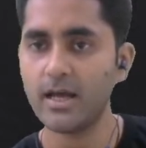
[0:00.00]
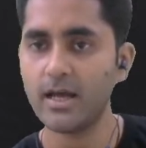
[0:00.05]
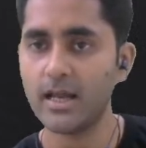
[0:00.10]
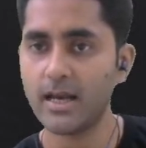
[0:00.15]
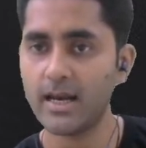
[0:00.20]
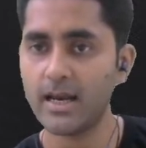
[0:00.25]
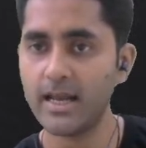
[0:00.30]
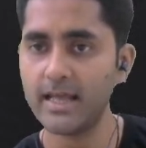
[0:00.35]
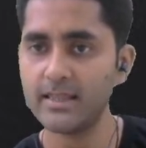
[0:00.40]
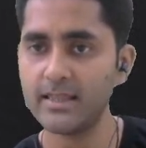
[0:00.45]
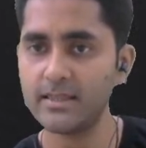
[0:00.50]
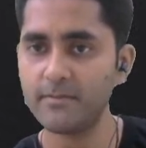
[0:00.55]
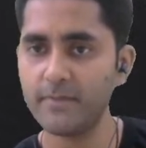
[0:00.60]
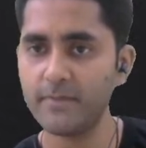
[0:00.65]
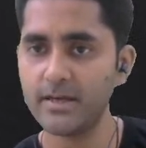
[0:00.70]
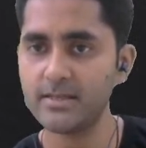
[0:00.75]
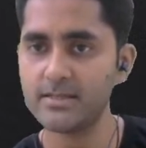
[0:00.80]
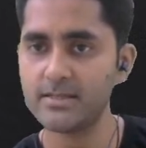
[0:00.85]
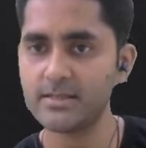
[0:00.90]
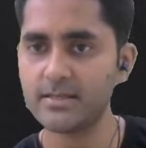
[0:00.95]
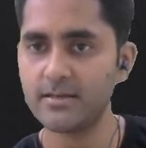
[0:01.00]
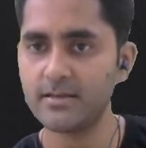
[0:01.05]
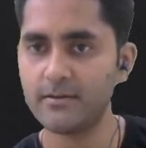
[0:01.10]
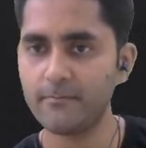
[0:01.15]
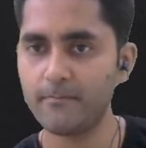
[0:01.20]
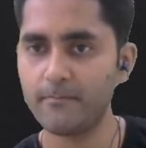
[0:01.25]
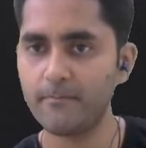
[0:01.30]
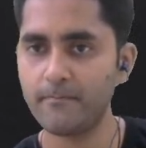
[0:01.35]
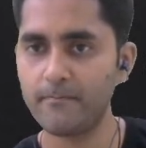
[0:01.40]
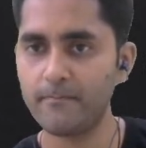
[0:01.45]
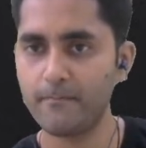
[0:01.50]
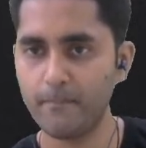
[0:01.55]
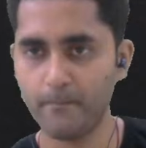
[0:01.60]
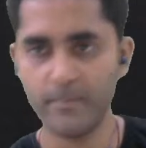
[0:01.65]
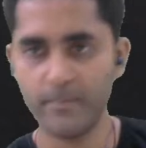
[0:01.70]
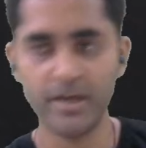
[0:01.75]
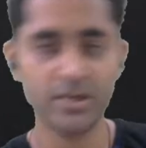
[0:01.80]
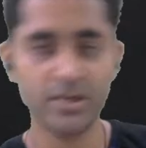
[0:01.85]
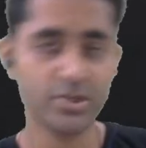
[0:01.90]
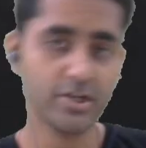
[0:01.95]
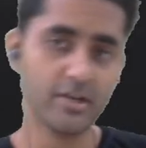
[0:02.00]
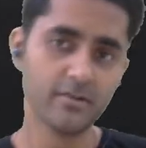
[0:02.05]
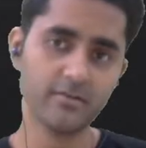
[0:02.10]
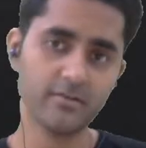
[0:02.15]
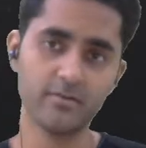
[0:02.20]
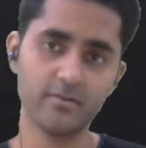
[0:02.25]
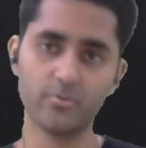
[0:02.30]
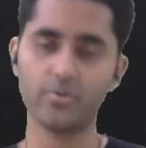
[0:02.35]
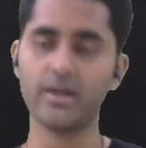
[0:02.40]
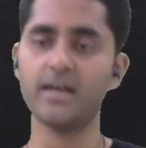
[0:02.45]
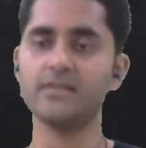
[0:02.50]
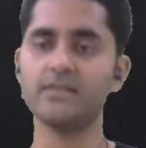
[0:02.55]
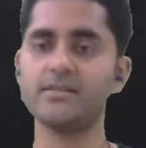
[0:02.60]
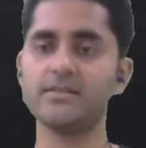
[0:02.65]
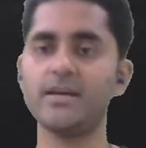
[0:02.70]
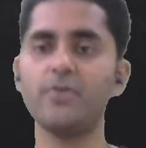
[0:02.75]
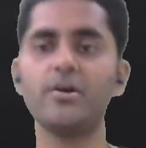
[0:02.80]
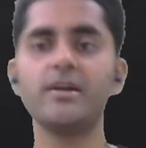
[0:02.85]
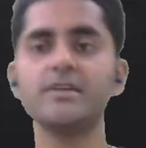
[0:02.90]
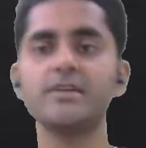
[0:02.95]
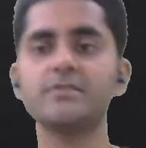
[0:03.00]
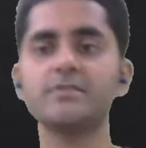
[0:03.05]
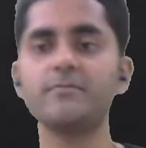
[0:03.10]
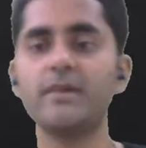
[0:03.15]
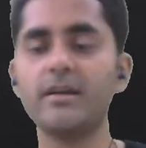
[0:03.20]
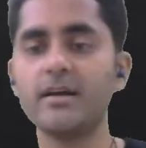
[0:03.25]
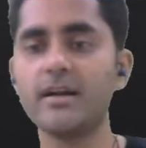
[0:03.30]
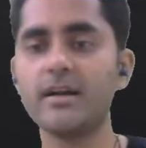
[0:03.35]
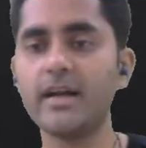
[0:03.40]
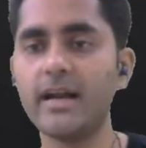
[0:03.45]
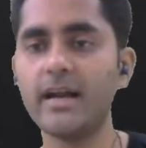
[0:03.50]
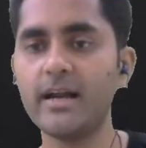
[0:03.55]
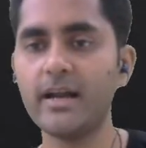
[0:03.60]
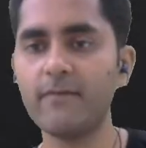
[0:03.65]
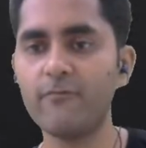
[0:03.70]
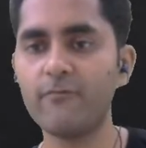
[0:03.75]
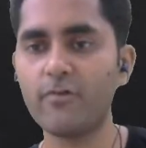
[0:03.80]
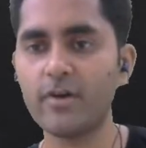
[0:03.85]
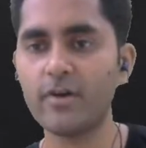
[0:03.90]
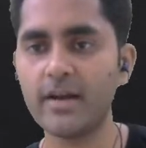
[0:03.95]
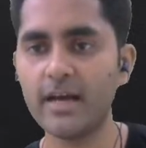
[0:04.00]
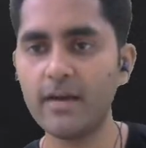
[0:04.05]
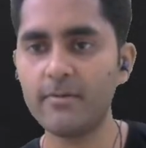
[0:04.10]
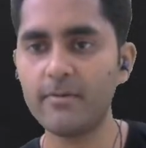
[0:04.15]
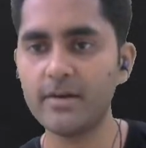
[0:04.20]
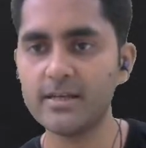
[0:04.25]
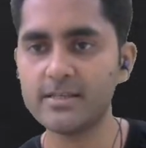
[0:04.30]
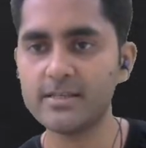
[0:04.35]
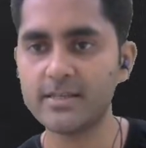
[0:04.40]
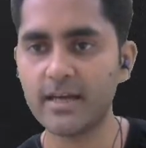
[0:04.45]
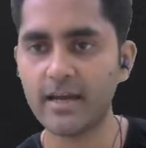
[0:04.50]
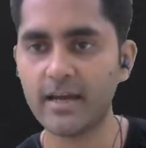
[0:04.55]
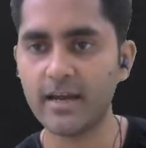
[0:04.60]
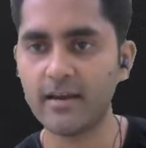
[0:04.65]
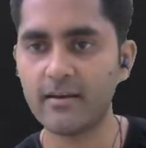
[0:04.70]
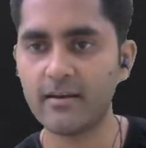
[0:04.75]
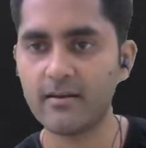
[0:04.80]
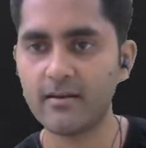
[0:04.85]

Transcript: Length means meter, okay, SI unit is meter, and for time it is second.